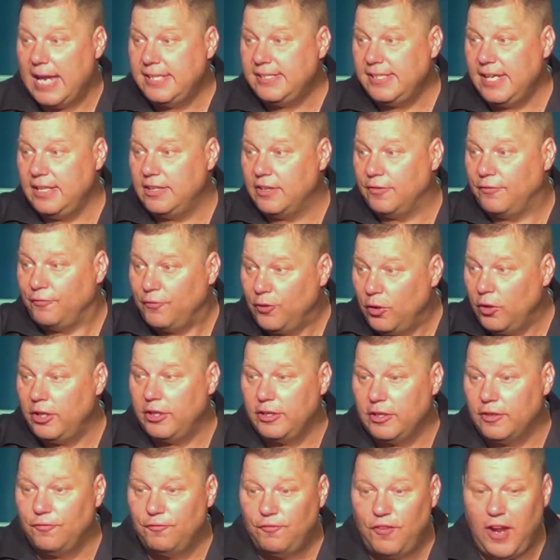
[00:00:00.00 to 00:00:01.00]
I say the
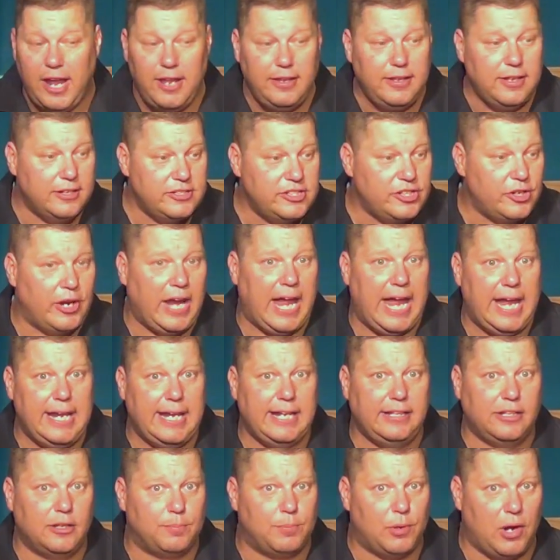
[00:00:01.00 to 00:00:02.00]
fruit of their faith is they're
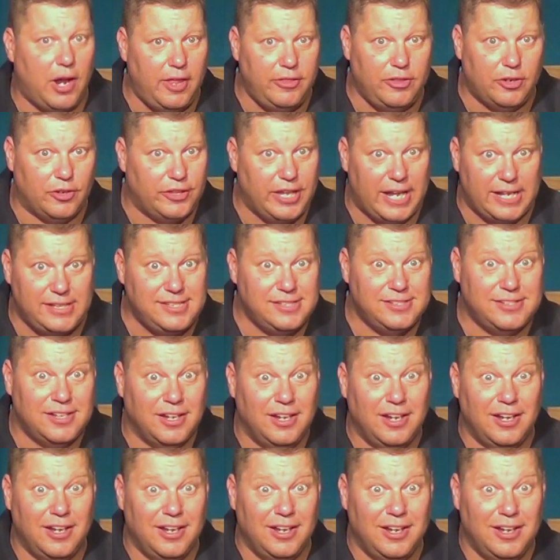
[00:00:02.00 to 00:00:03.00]
hating their brother. That's